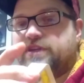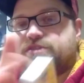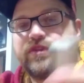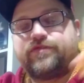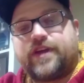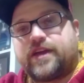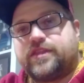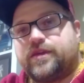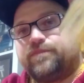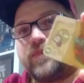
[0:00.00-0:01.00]
So the fact
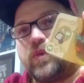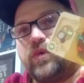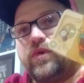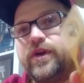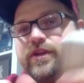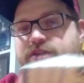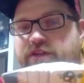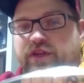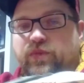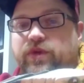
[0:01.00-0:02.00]
that we're already
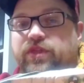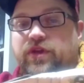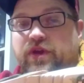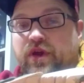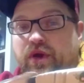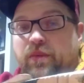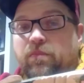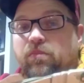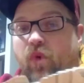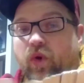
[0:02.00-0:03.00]
dealing with
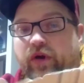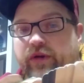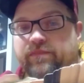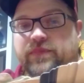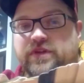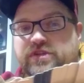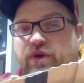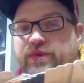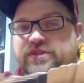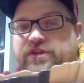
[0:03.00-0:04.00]
more is
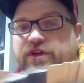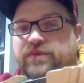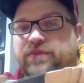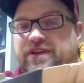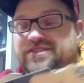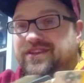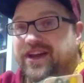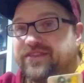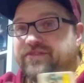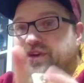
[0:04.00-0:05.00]
always good, because a lot
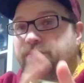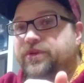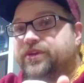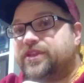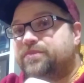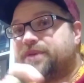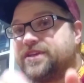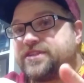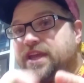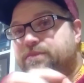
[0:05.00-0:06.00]
of the variability in the
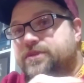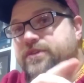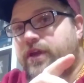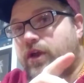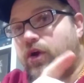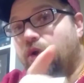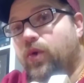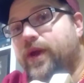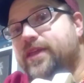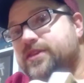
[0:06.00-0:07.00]
base game is like, oh,
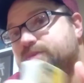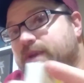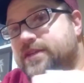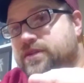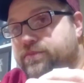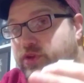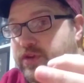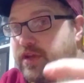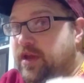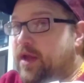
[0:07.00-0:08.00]
hey, this one has an
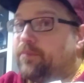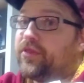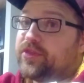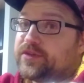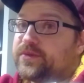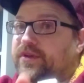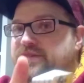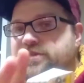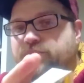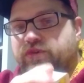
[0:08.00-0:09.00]
ability, but this one
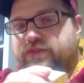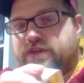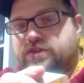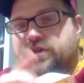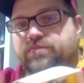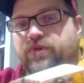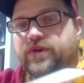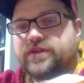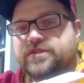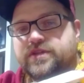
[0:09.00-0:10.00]
gives you more victory
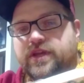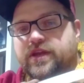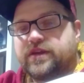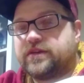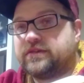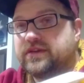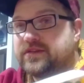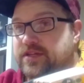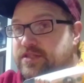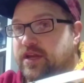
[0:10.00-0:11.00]
points, and it
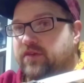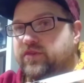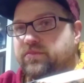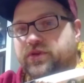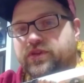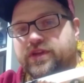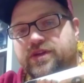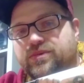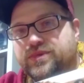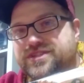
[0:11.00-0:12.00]
doesn't have an
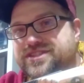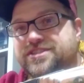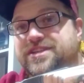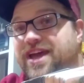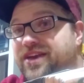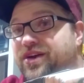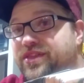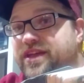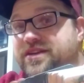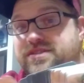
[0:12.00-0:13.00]
ability, which is not all
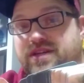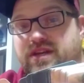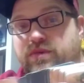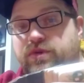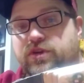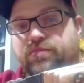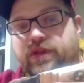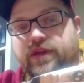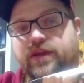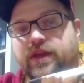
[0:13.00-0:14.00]
that exciting when you're
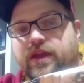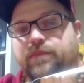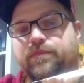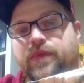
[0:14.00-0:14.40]
playing a game.